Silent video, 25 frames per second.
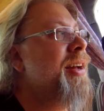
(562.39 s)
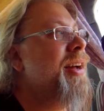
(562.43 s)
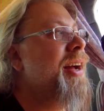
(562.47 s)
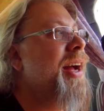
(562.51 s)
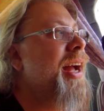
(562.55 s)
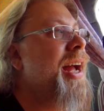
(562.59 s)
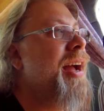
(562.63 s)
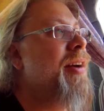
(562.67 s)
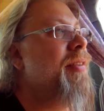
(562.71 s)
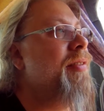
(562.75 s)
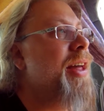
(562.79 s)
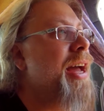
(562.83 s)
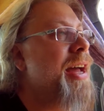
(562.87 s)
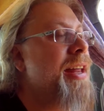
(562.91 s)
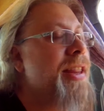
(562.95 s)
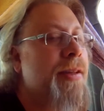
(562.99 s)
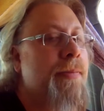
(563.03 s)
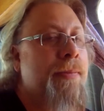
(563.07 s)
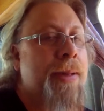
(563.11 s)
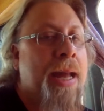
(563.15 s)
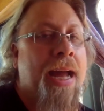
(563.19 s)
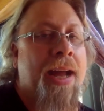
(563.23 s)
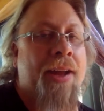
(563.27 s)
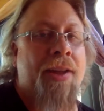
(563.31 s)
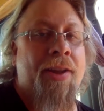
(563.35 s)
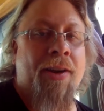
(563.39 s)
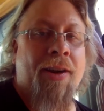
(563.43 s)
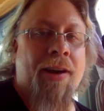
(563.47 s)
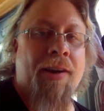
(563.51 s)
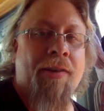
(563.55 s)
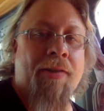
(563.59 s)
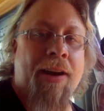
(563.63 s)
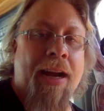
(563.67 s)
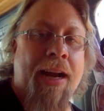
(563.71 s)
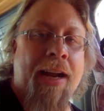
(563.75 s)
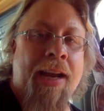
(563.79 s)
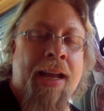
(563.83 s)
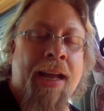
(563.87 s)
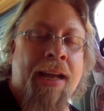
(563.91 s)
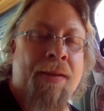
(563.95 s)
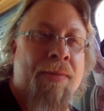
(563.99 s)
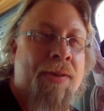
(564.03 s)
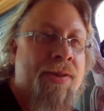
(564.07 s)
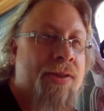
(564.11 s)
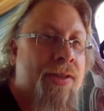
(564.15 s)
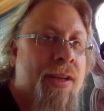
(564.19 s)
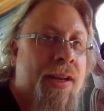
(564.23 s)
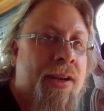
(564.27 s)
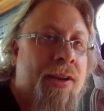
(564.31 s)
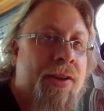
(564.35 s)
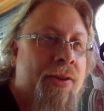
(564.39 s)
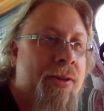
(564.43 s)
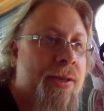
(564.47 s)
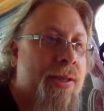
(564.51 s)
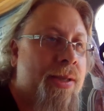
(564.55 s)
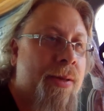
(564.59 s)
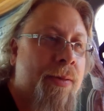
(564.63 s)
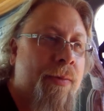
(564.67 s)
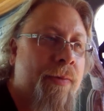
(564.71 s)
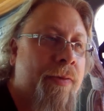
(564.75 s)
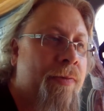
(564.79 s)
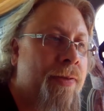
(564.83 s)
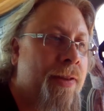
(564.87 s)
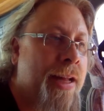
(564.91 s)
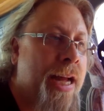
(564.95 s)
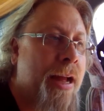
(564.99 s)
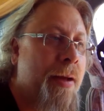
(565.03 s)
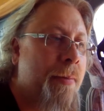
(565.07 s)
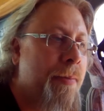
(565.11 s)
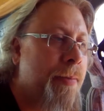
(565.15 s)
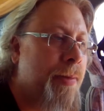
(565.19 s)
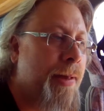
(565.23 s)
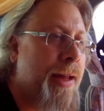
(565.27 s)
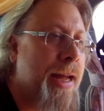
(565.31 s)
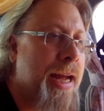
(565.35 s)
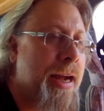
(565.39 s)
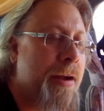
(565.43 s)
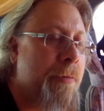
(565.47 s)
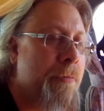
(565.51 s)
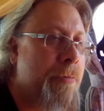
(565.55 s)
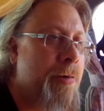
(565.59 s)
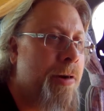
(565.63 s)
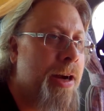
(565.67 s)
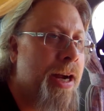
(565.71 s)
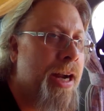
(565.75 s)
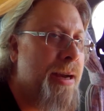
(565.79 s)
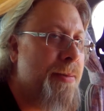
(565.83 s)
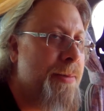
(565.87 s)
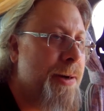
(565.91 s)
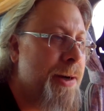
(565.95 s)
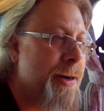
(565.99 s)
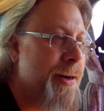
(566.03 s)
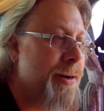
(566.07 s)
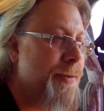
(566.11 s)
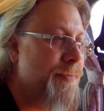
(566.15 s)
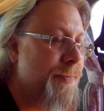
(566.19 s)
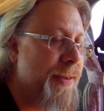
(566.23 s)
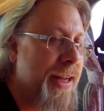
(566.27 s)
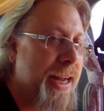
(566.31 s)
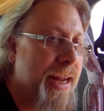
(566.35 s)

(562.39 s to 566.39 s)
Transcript: I have that in the backyard right now. I'm just gonna do some flat black primer